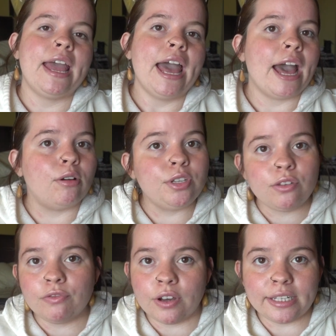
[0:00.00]
how do
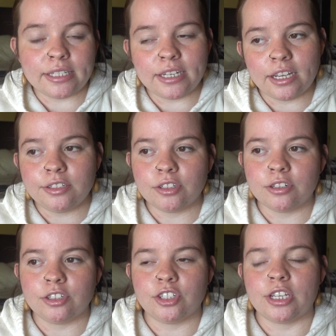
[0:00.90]
you find an
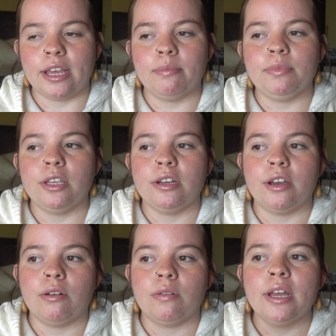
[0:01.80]
internship? You
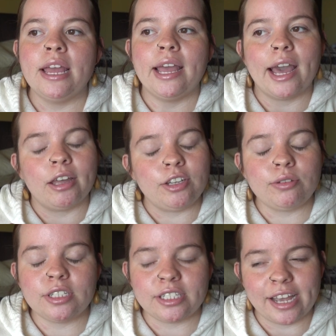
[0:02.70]
know, how do you
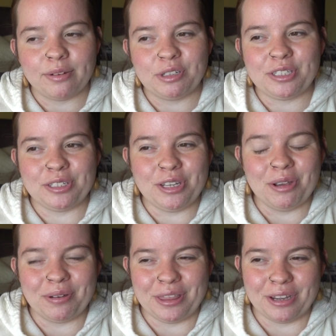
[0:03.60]
decide what to
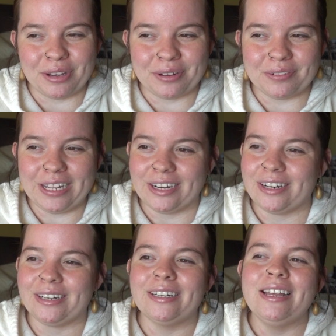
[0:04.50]
do with your
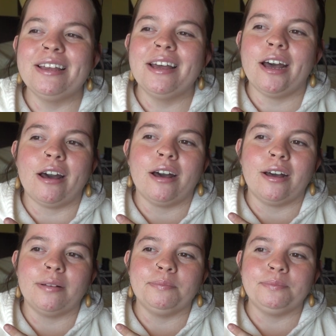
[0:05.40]
career?
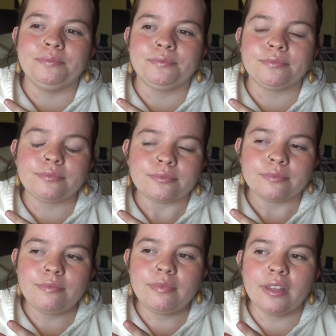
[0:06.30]

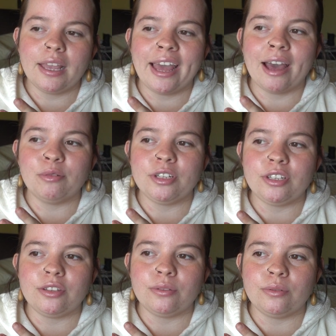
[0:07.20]
How do
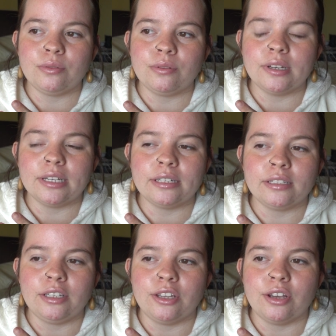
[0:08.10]
you,
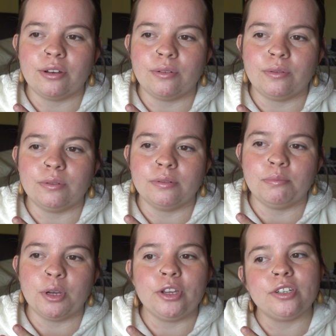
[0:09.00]
you know,
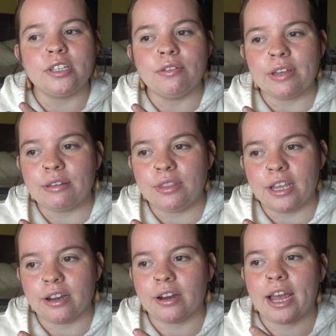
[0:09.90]
put yourself out
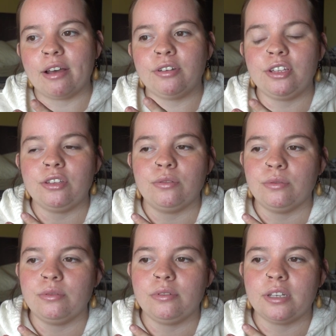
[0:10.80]
there? How do
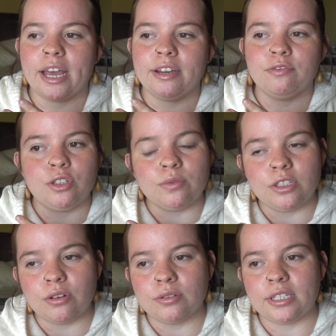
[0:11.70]
you kind of do
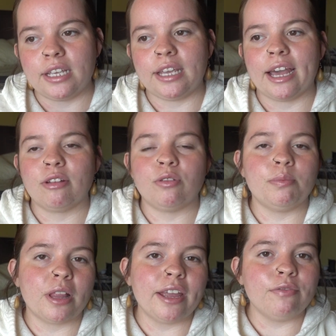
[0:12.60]
adulting? How to
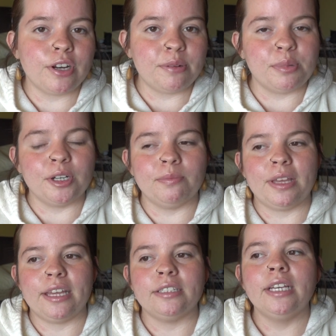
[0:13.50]
apply for an
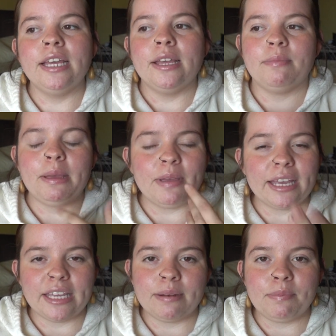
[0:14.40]
apartment? Maybe
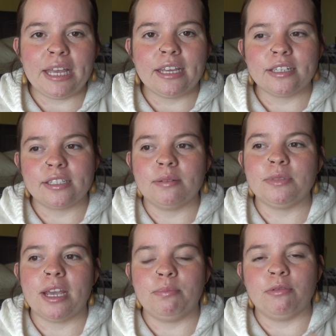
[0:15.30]
I can make some
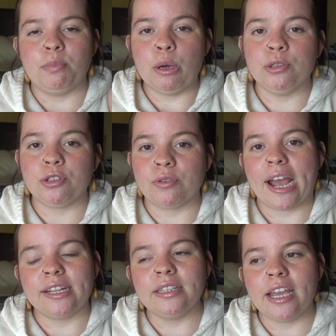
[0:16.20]
type of
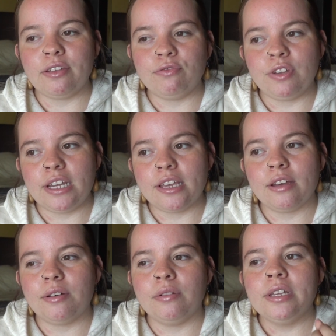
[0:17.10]
post-grad life
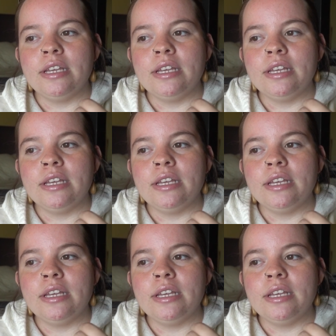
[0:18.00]
video.